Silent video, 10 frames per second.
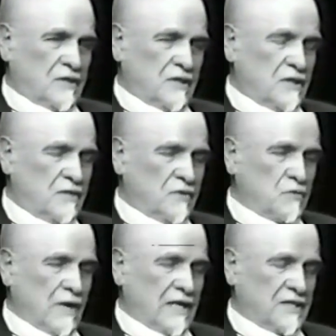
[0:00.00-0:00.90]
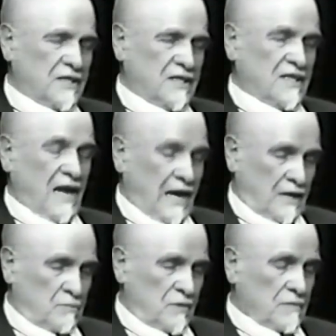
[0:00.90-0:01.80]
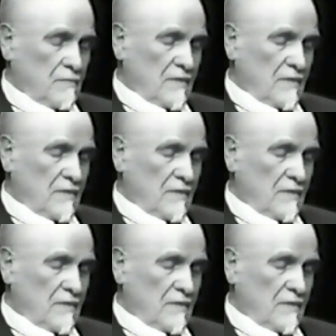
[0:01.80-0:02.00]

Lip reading: individuality in army.